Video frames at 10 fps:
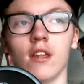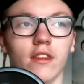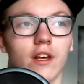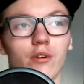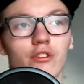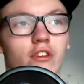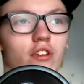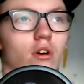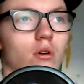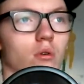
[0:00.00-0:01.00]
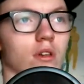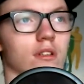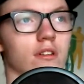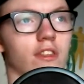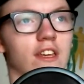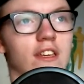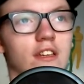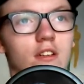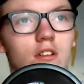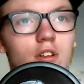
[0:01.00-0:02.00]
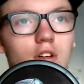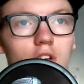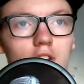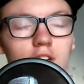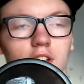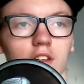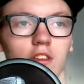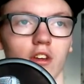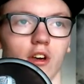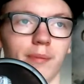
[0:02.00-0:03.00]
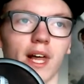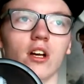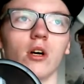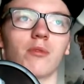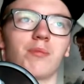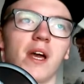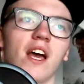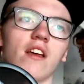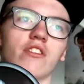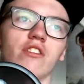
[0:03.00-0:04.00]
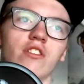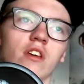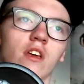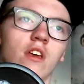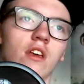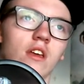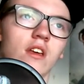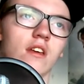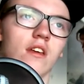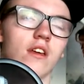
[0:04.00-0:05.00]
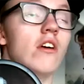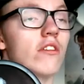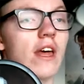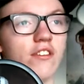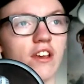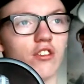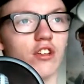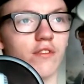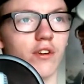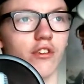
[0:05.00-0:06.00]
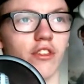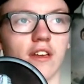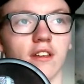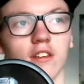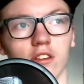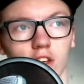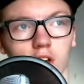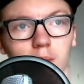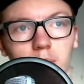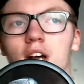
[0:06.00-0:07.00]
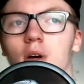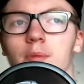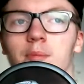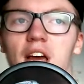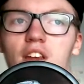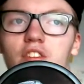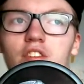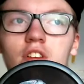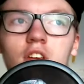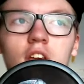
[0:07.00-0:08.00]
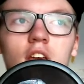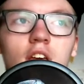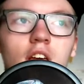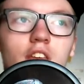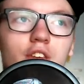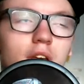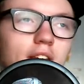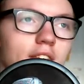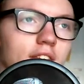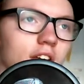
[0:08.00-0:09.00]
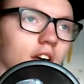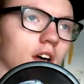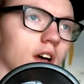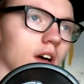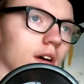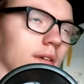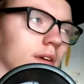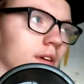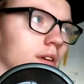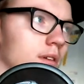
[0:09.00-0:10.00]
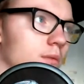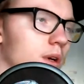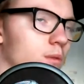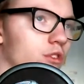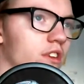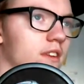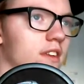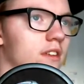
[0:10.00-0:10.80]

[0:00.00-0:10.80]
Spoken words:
there was this whole thing called the Black Ops Pass. That's actually the first thing, the Black Ops Pass. You get, what was it?